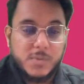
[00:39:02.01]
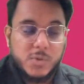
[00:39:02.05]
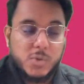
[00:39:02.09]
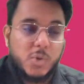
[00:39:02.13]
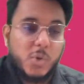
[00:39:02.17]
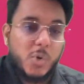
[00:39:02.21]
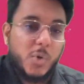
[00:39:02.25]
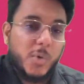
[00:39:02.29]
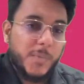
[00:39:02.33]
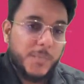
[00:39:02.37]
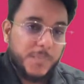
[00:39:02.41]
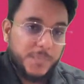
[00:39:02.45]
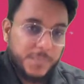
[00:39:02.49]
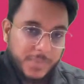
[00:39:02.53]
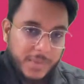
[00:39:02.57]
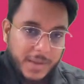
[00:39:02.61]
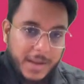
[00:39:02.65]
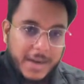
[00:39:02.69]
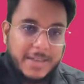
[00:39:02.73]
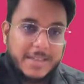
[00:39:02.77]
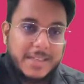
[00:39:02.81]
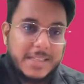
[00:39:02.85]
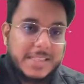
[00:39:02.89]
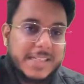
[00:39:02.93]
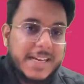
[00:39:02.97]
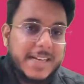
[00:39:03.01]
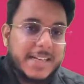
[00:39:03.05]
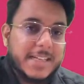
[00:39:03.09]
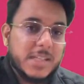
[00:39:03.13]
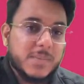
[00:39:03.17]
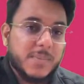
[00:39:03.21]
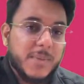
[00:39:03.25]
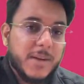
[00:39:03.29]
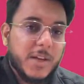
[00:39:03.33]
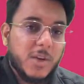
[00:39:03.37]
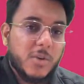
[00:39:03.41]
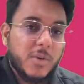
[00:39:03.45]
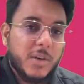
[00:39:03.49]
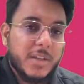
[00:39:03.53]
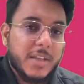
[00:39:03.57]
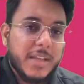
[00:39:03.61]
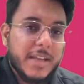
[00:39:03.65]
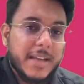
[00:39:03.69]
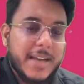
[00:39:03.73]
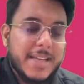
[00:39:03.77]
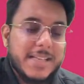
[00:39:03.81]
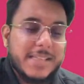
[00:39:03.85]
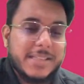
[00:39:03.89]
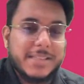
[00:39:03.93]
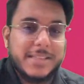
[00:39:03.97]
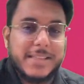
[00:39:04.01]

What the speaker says: so understand this particular thing, guys,